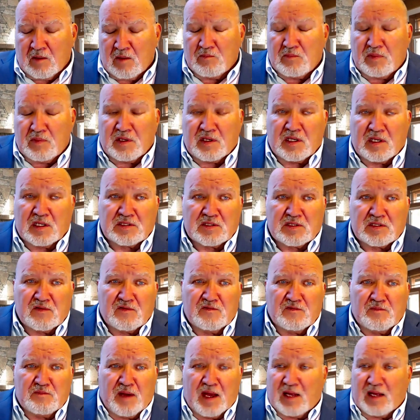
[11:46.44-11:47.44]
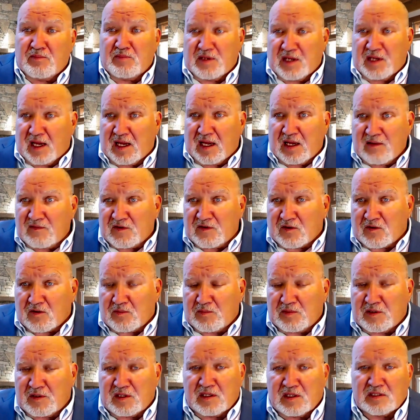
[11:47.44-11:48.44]
because of bad behavior,
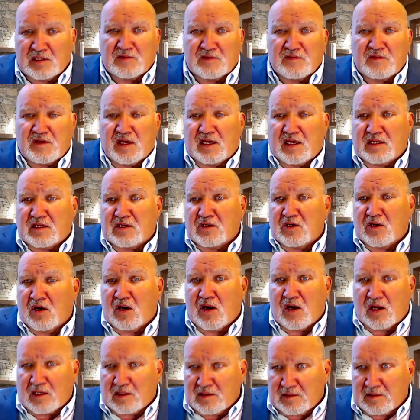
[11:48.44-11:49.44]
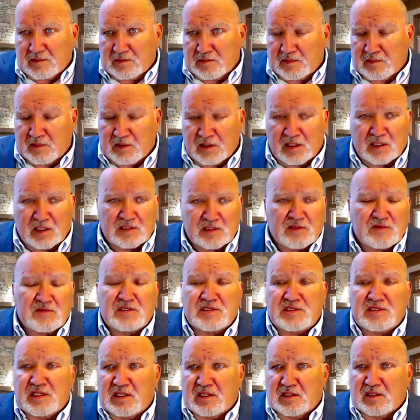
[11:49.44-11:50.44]
because of getting caught, because of
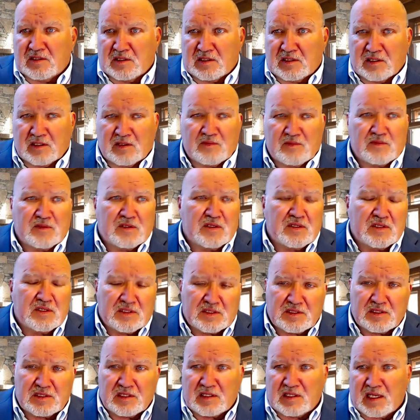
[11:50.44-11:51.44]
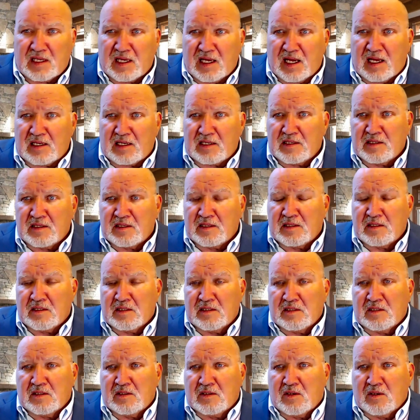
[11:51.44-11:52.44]
stealing and this and that,
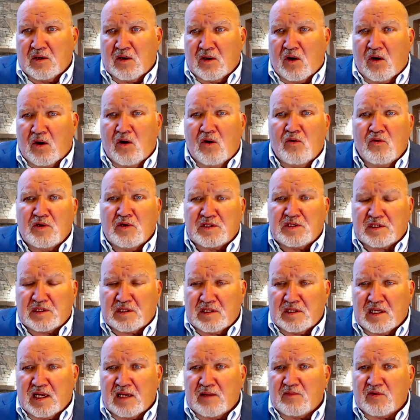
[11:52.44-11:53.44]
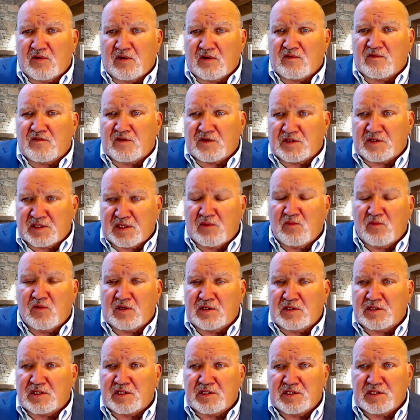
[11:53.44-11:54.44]
always clamoring for
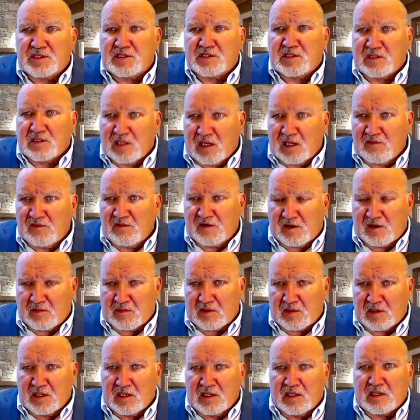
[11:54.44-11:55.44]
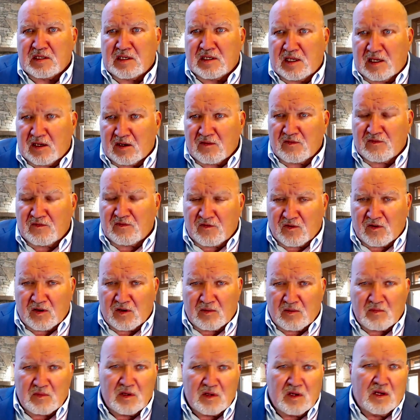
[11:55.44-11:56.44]
someone to just love him, care for
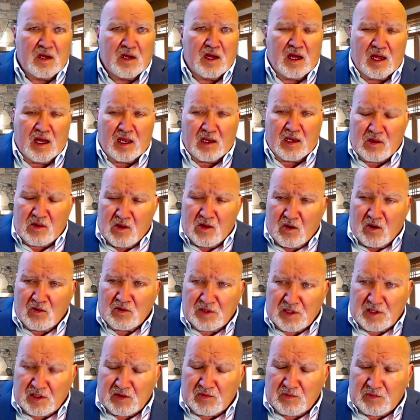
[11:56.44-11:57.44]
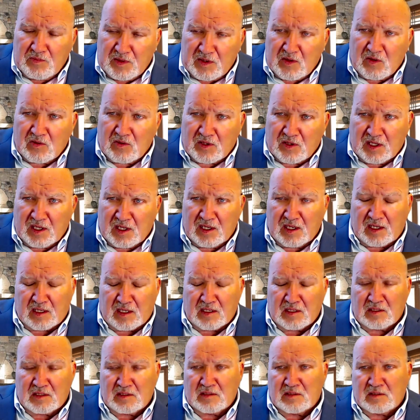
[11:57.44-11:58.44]
him, and know that he'd be okay.
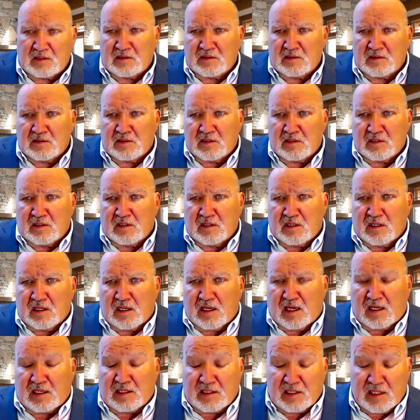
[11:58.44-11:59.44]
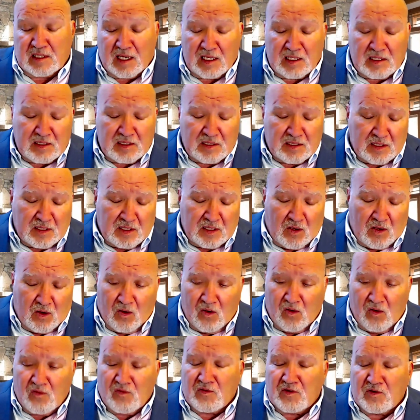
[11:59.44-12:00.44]
And yet,
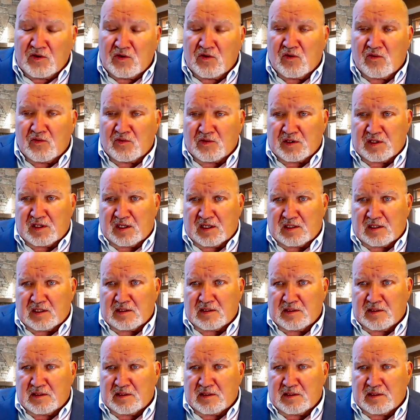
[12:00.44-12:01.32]
over and over again,